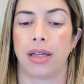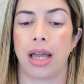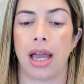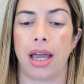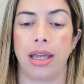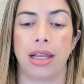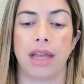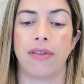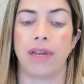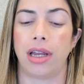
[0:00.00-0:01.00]
at
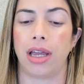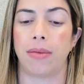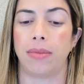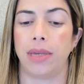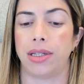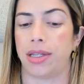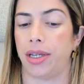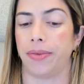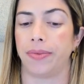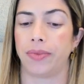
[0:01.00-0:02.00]
11 a.m. ET.
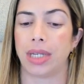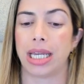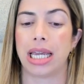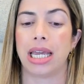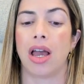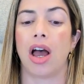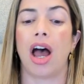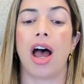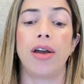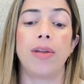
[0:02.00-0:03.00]

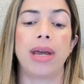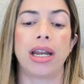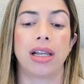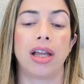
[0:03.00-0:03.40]
Automatically